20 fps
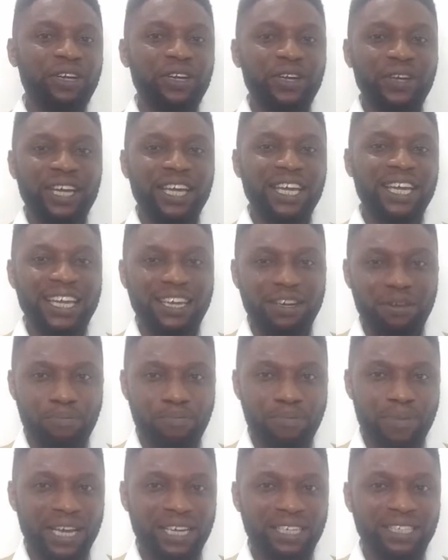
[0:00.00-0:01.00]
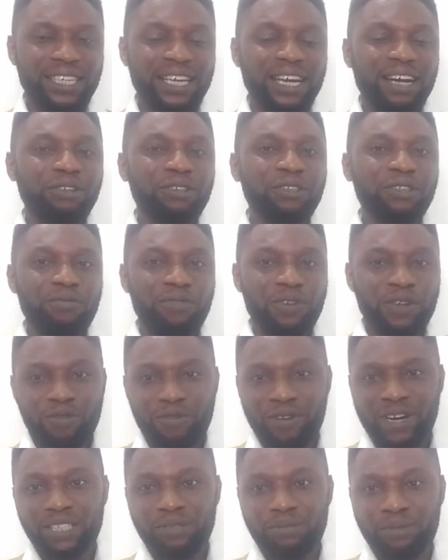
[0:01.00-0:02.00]
that you can get the best out of your
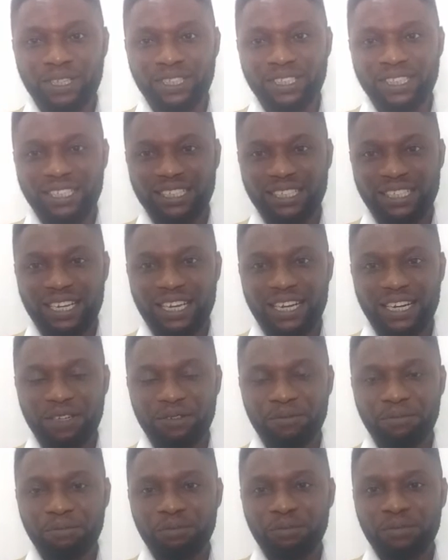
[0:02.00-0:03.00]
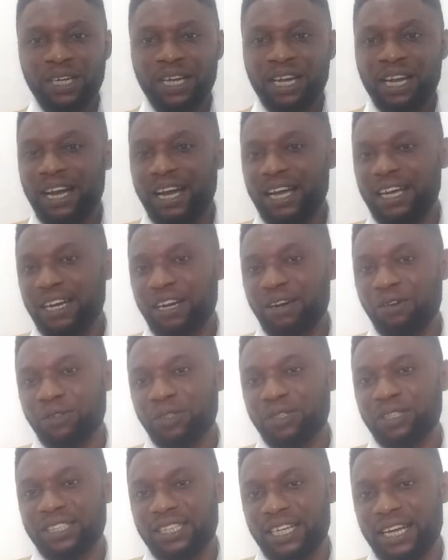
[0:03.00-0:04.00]
responses there. I
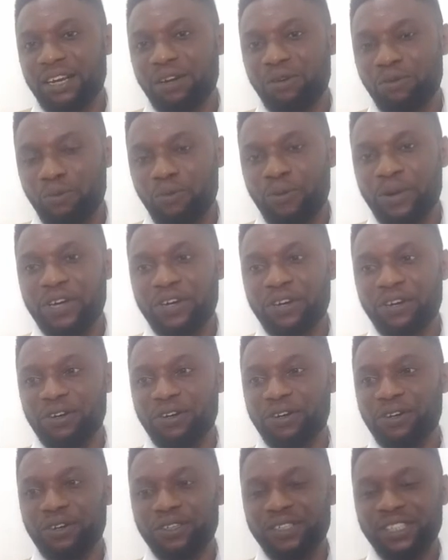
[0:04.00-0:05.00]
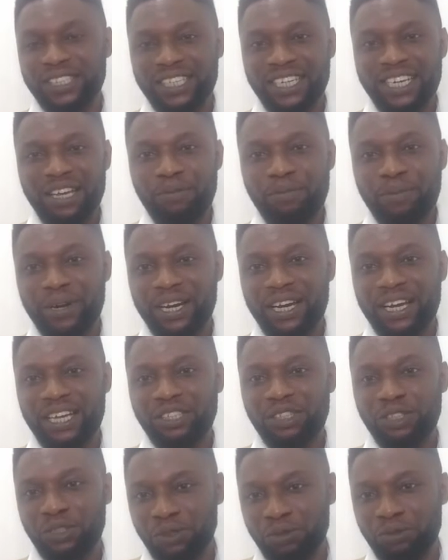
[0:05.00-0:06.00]
already started with sleep, and I
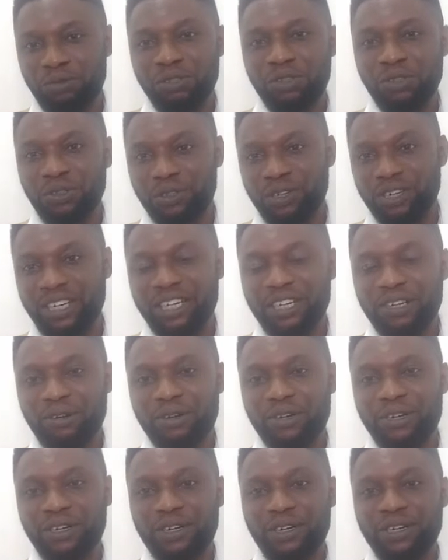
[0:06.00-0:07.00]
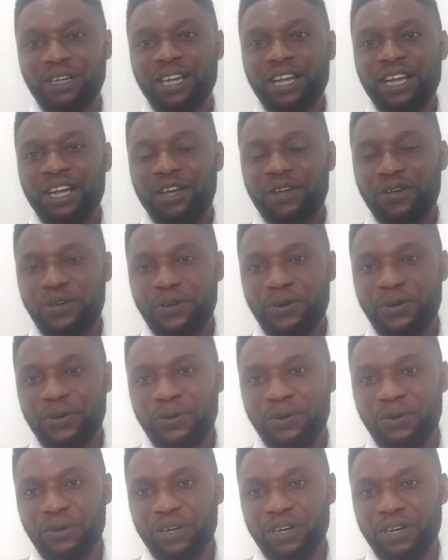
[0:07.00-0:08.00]
showed you how you
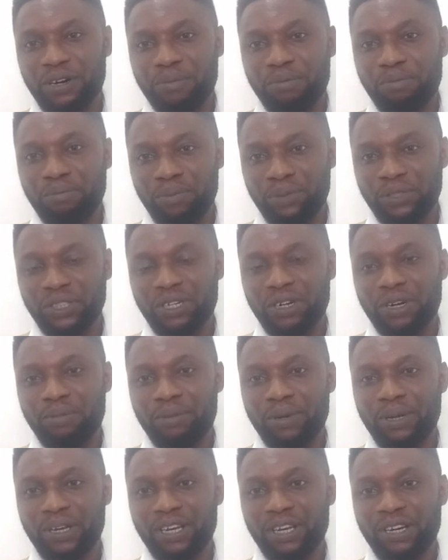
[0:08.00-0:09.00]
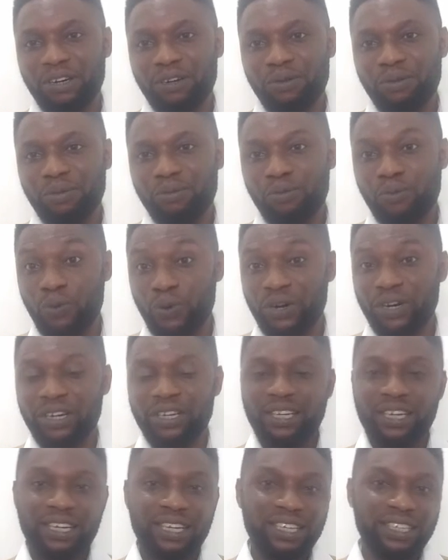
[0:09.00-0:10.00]
could push up on the
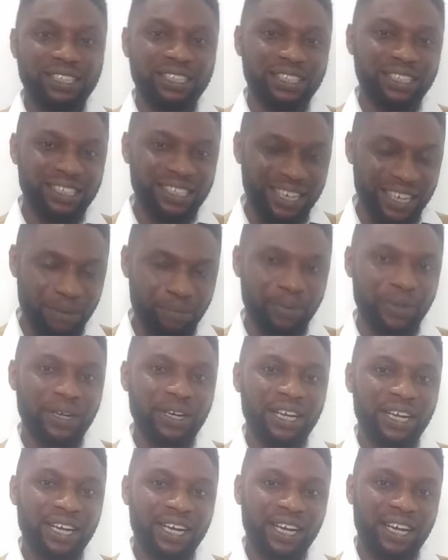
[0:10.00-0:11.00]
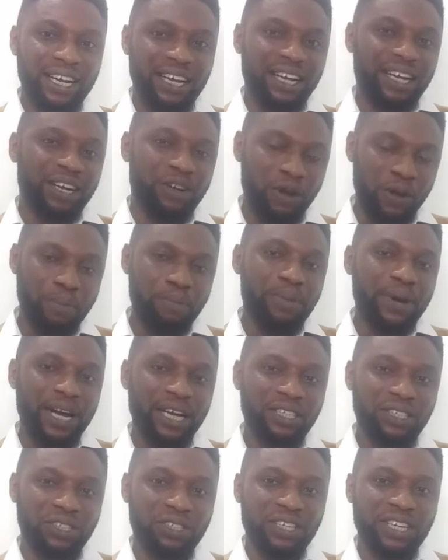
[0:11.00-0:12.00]
word sleep. Going
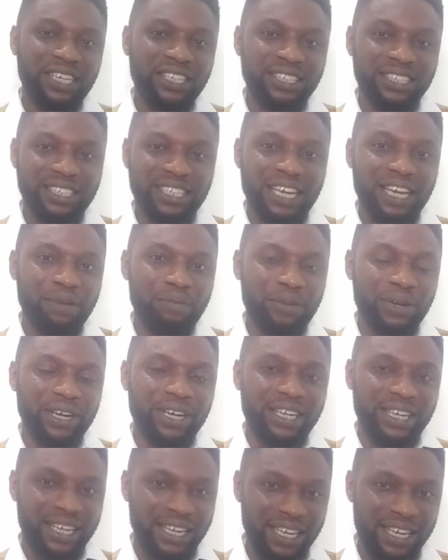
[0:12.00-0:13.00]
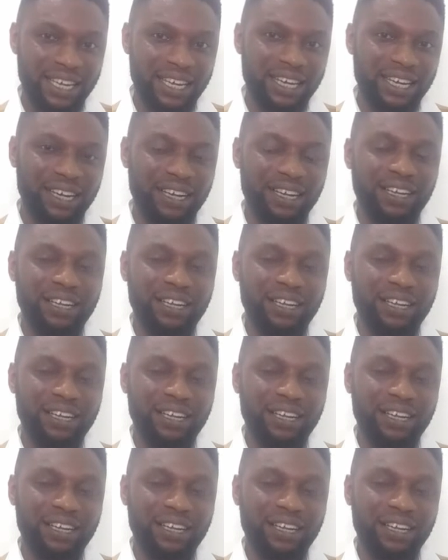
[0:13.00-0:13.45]
back to that same key